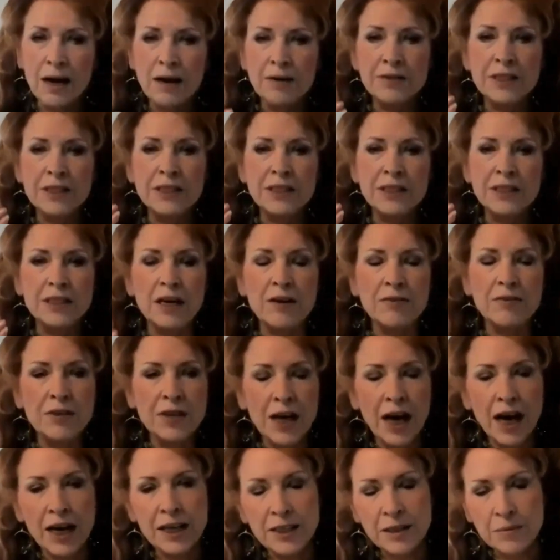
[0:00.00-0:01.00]
of the self
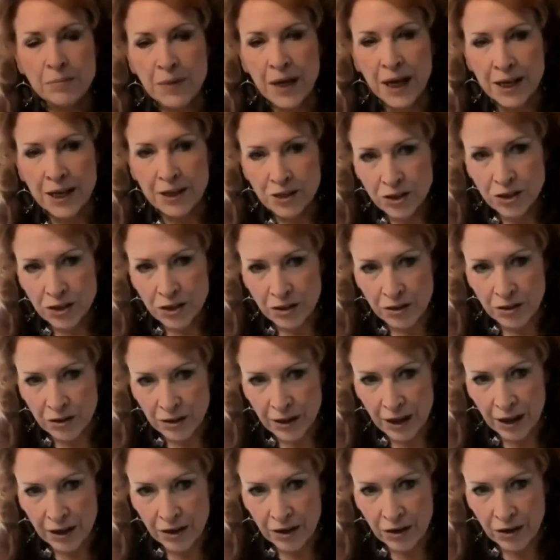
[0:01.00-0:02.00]
condemnation
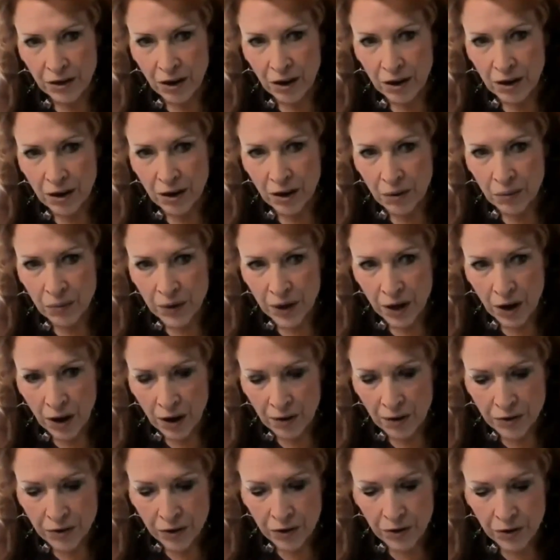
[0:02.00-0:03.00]
that we
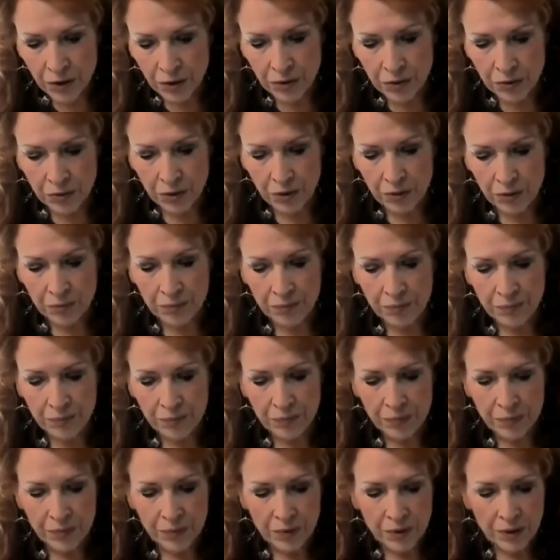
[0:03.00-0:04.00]
often go through.
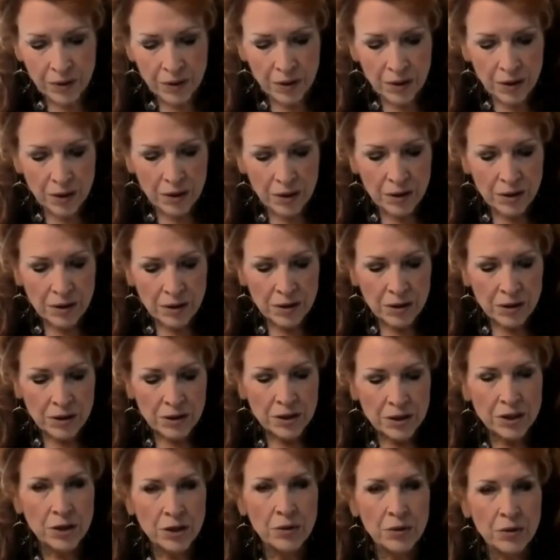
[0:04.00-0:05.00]

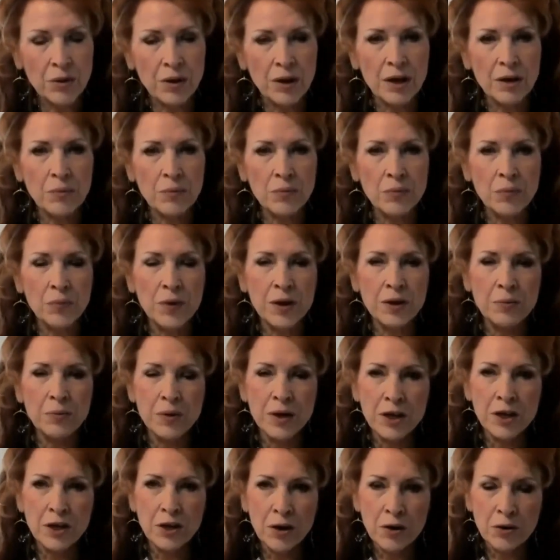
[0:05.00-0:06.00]
So when
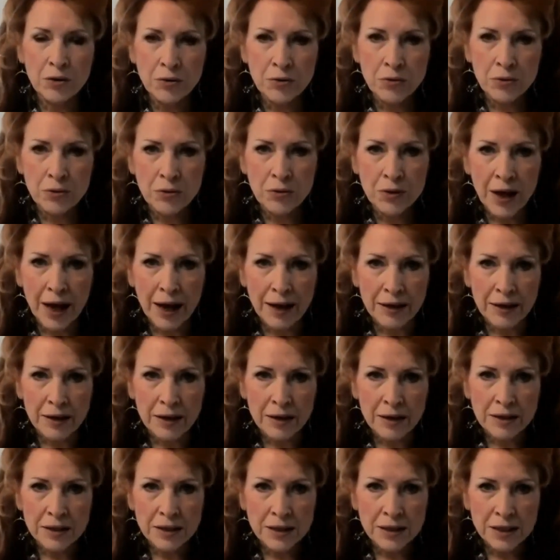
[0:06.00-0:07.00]
we go through that
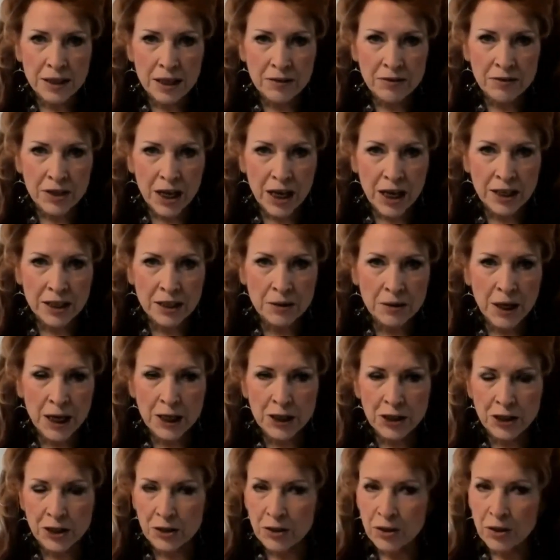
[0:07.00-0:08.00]
self
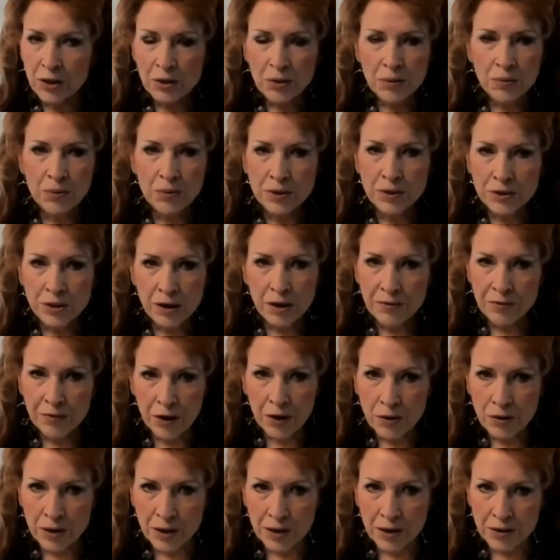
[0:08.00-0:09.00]
condemnation, where's our
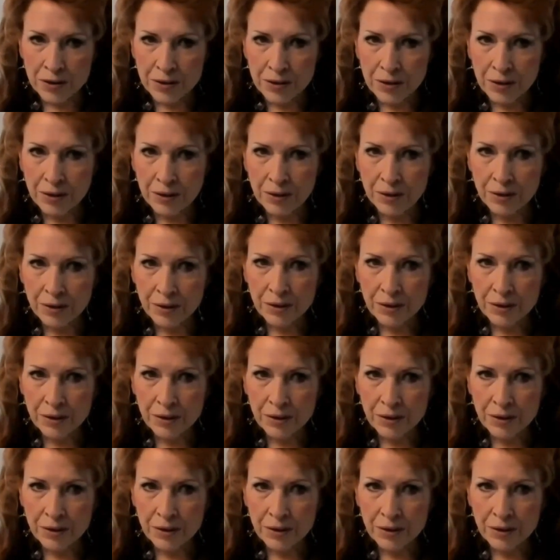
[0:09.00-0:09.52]
focus?